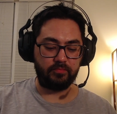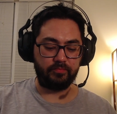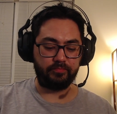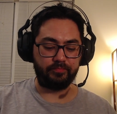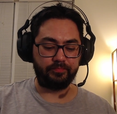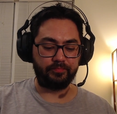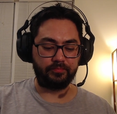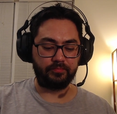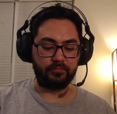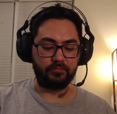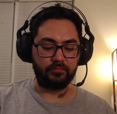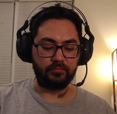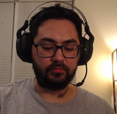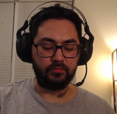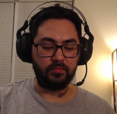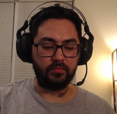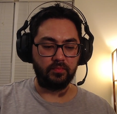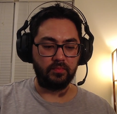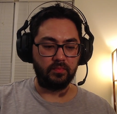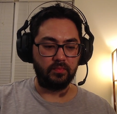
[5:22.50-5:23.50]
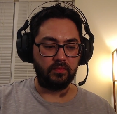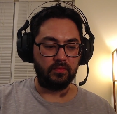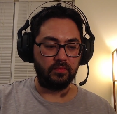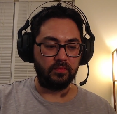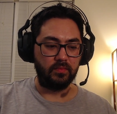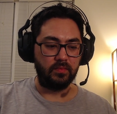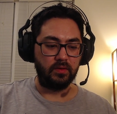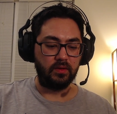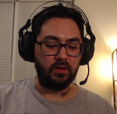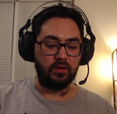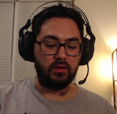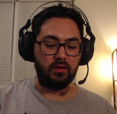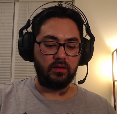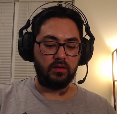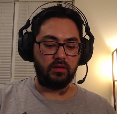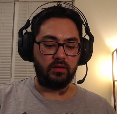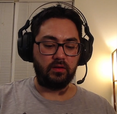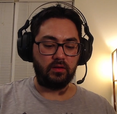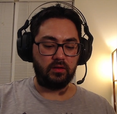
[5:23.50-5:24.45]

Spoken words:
[no speech]